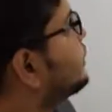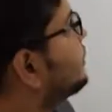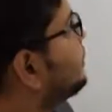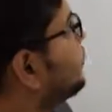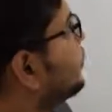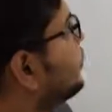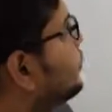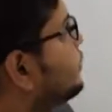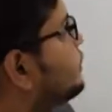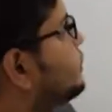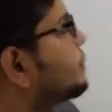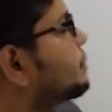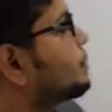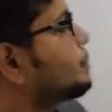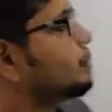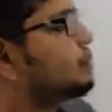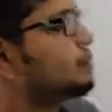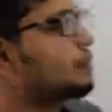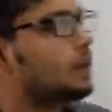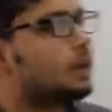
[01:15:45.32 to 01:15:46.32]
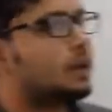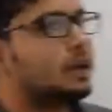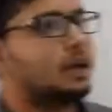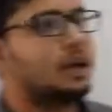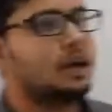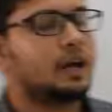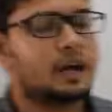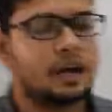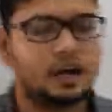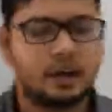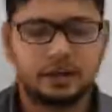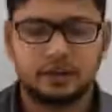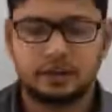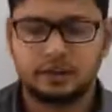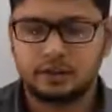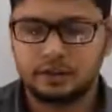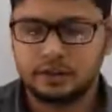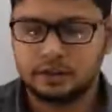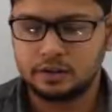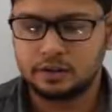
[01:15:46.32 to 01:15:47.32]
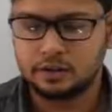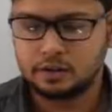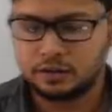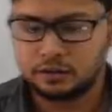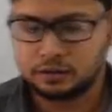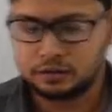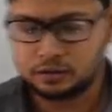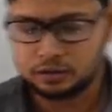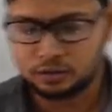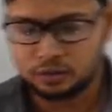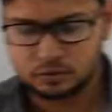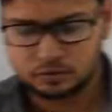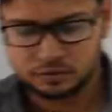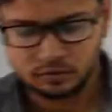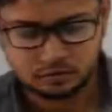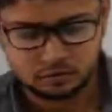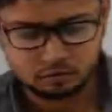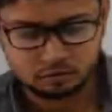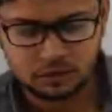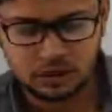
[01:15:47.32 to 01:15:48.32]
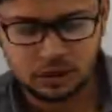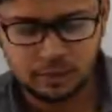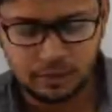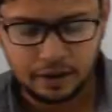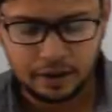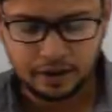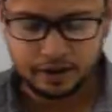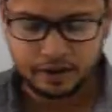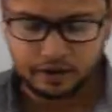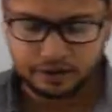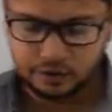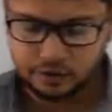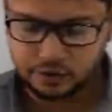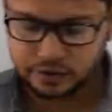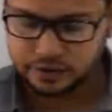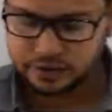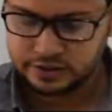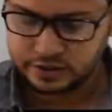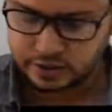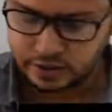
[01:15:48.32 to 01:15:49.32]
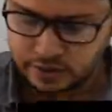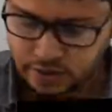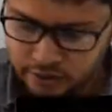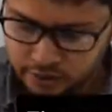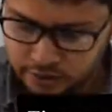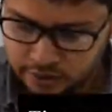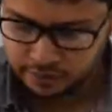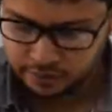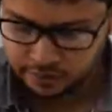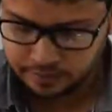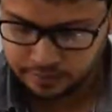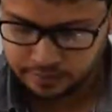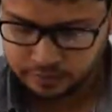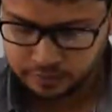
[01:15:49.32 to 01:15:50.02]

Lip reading: report. And so NABARD has recently